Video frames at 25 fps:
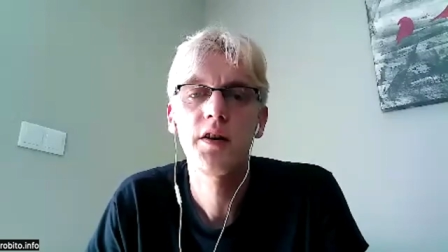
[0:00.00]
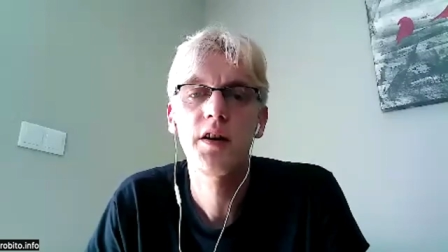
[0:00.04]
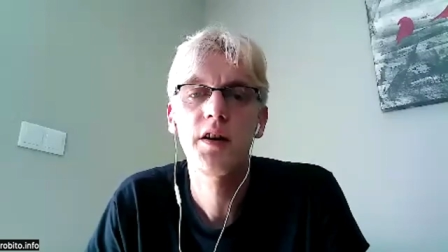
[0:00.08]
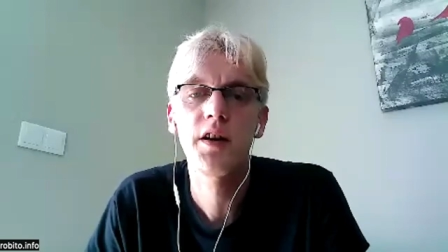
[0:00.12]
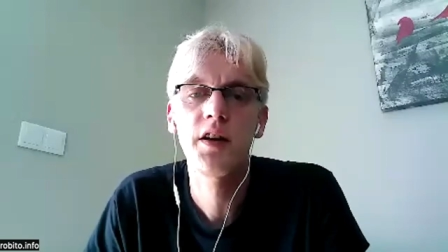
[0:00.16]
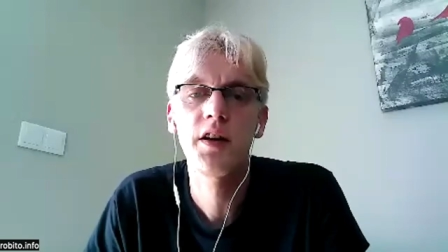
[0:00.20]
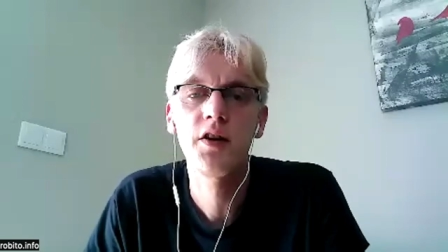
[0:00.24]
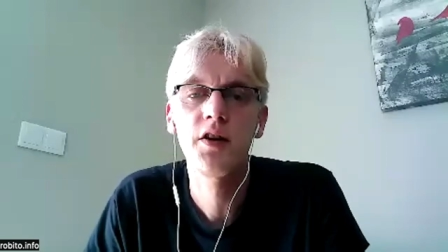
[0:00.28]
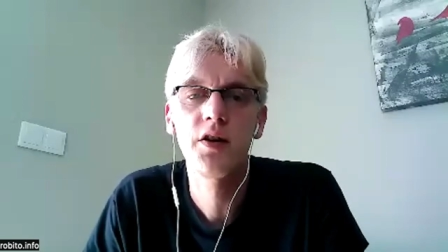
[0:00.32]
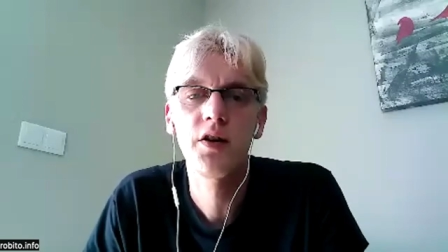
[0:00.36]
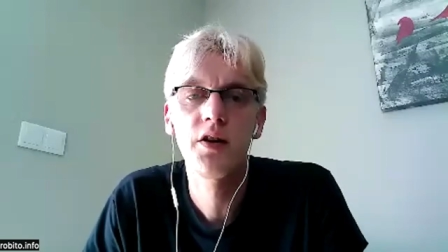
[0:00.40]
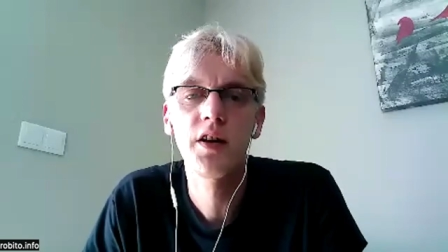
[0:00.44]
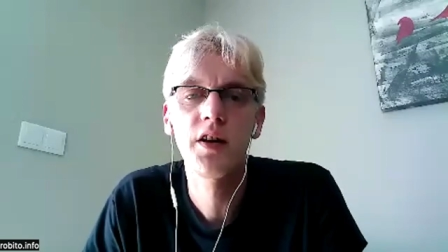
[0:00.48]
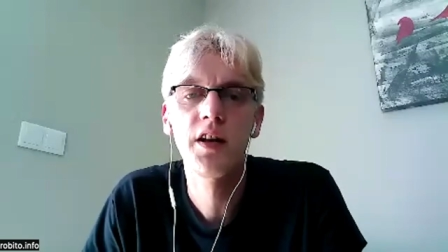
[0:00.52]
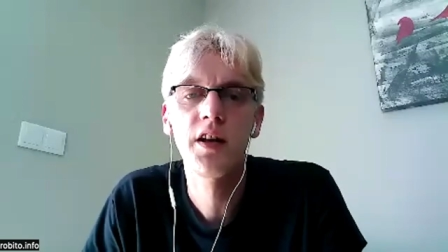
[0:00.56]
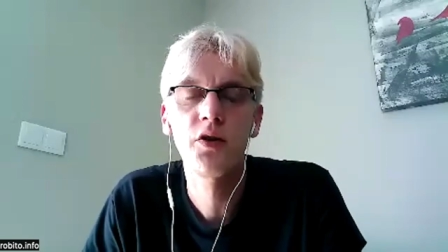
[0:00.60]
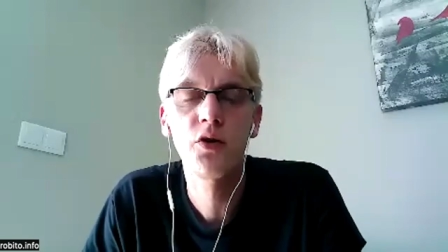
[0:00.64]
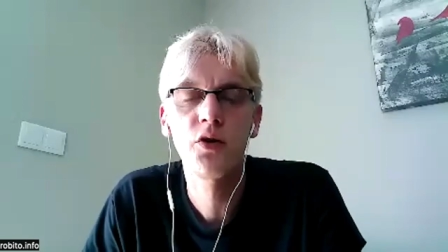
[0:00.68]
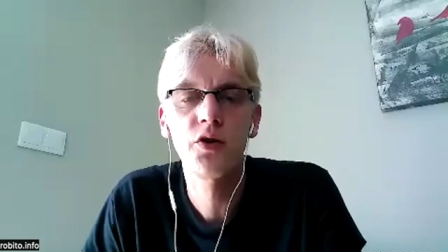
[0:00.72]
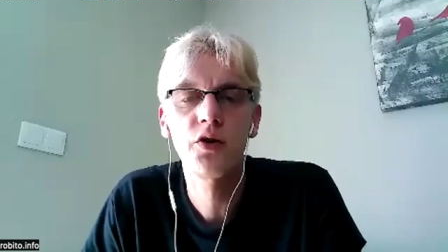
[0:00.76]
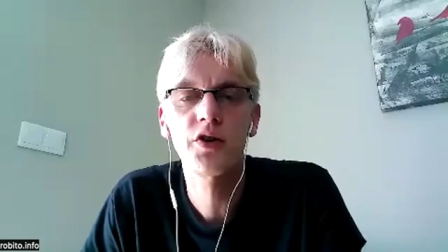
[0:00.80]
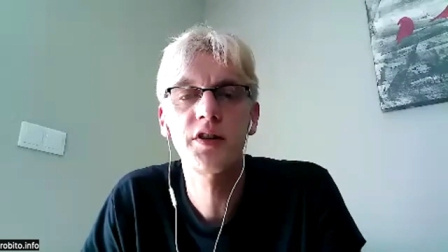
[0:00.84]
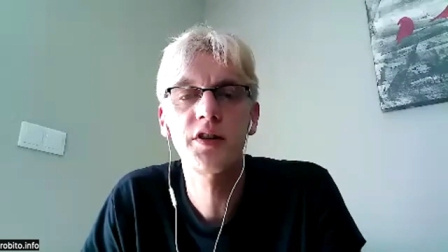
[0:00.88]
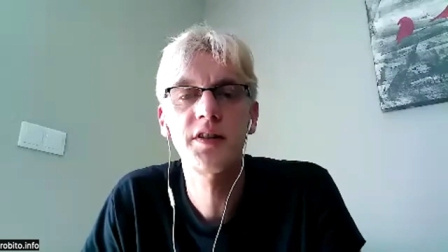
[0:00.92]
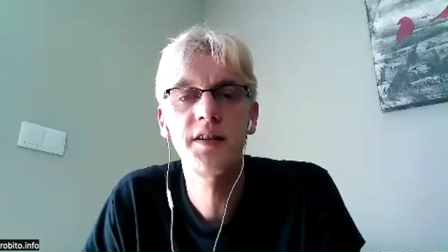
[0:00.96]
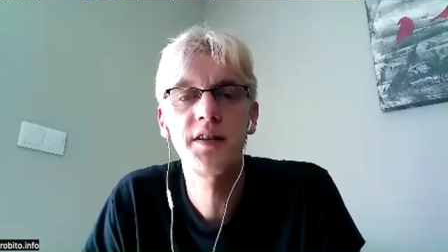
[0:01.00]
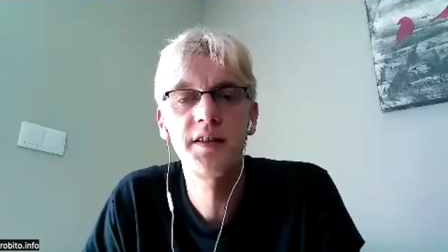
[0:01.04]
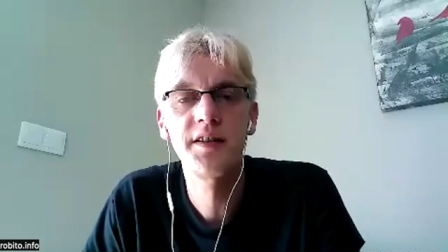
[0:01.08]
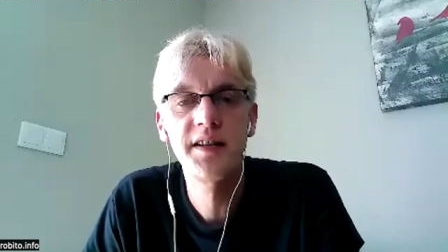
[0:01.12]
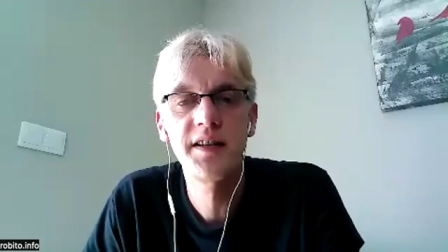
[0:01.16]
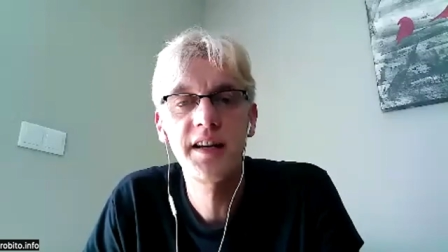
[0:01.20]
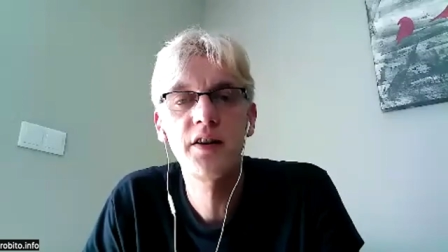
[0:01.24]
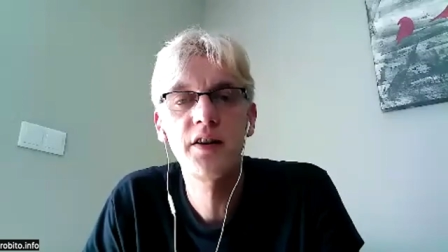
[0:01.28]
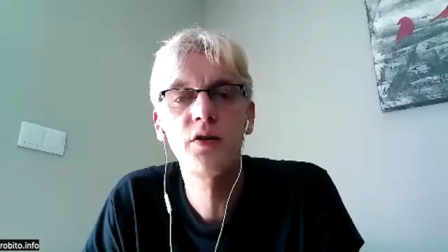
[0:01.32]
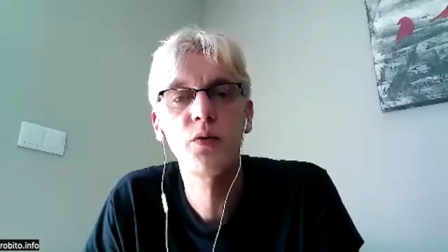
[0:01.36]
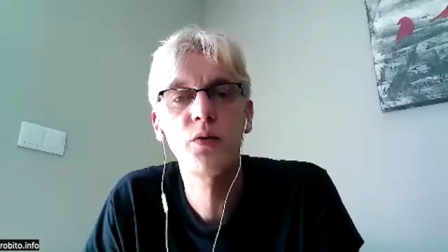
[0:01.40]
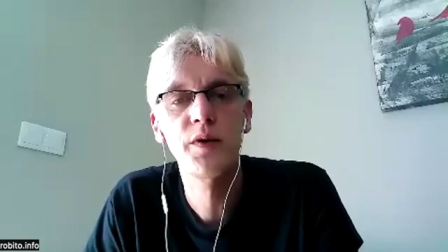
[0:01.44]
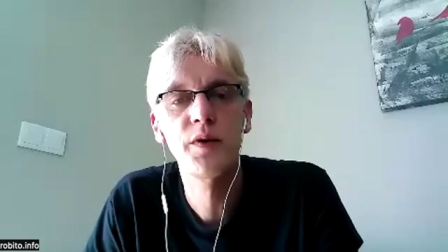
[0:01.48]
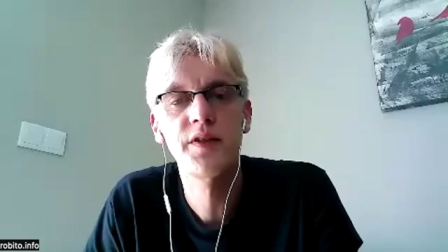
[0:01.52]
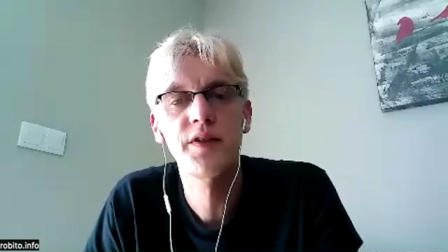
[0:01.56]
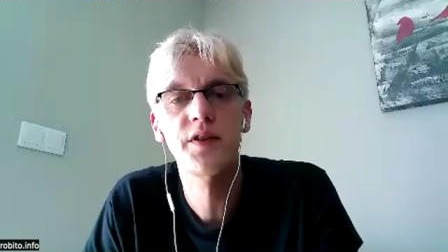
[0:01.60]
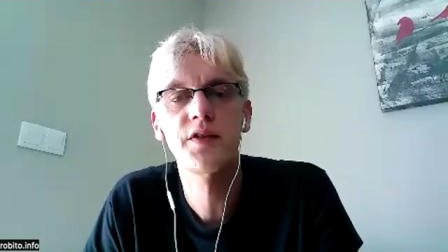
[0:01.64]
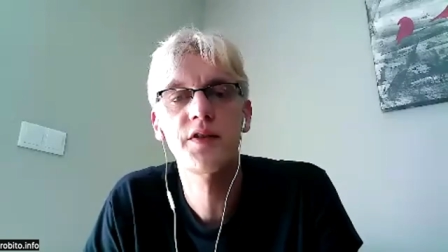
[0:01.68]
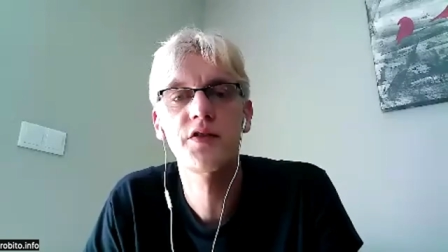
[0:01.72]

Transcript: in order to deal with the